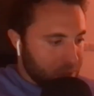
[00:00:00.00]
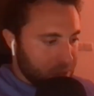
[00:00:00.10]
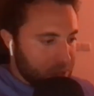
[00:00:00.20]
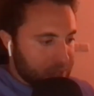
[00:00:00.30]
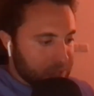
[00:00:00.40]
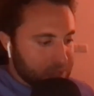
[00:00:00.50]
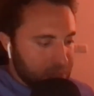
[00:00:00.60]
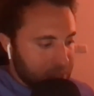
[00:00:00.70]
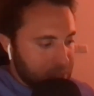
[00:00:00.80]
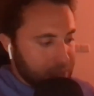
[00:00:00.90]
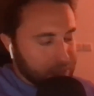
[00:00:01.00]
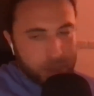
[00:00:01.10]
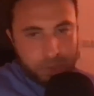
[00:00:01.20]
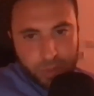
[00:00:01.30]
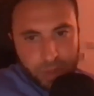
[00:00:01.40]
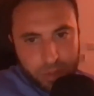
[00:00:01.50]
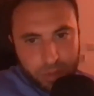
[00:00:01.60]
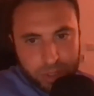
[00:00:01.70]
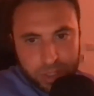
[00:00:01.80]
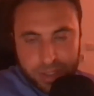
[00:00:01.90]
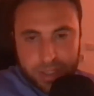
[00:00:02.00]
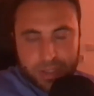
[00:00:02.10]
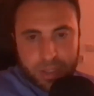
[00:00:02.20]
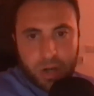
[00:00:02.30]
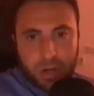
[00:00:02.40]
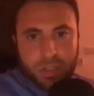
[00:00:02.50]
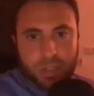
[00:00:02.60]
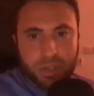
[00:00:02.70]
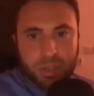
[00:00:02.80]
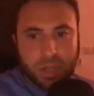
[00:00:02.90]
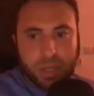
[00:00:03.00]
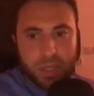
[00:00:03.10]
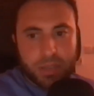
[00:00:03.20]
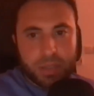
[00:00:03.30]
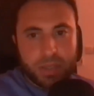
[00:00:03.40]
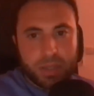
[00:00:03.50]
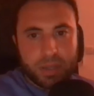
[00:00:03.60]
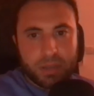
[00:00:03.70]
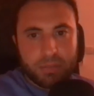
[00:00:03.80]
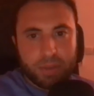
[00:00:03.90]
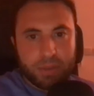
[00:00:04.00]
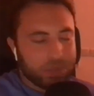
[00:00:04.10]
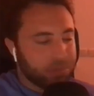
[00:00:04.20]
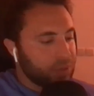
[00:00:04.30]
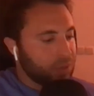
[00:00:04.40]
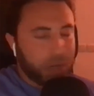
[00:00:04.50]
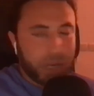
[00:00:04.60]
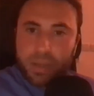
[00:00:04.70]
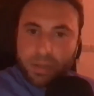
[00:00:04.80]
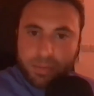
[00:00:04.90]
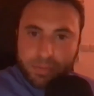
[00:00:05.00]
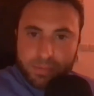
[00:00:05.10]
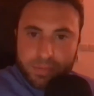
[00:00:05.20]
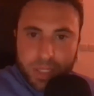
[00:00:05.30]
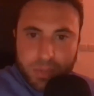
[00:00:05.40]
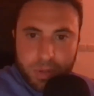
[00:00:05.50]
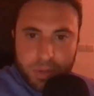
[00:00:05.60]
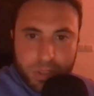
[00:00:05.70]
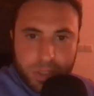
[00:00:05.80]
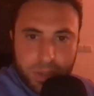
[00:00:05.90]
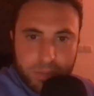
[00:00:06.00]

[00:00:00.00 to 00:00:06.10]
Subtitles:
That's and some resistant starch and maybe some butyrate. That's pretty much it.